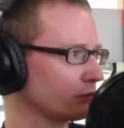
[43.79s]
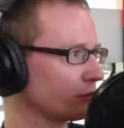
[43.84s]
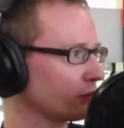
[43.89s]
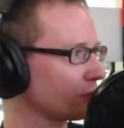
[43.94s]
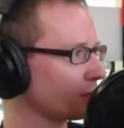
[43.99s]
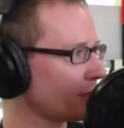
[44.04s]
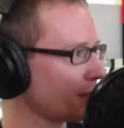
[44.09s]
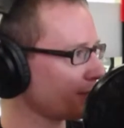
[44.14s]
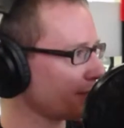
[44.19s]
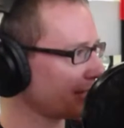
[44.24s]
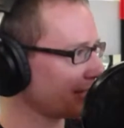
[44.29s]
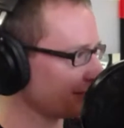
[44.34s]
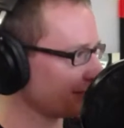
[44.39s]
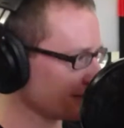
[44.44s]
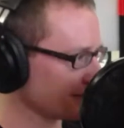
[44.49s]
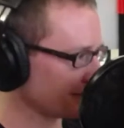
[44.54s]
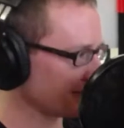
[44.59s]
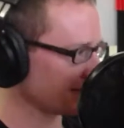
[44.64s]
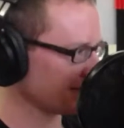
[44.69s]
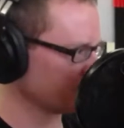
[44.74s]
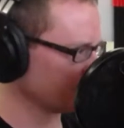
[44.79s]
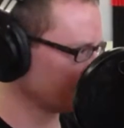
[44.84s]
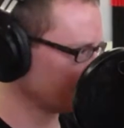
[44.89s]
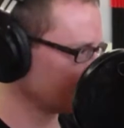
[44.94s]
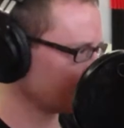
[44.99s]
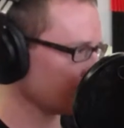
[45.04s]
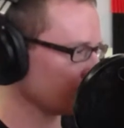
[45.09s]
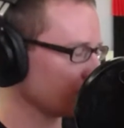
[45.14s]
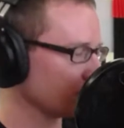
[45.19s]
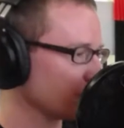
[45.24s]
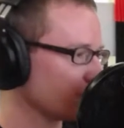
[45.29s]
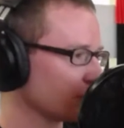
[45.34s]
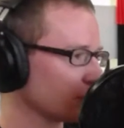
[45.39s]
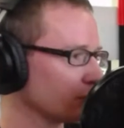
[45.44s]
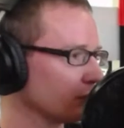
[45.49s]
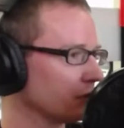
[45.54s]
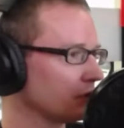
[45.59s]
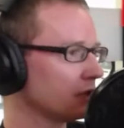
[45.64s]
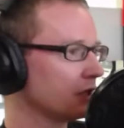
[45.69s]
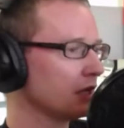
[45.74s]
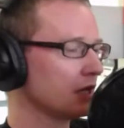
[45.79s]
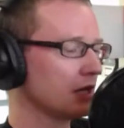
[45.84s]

Those are my main themes for the report.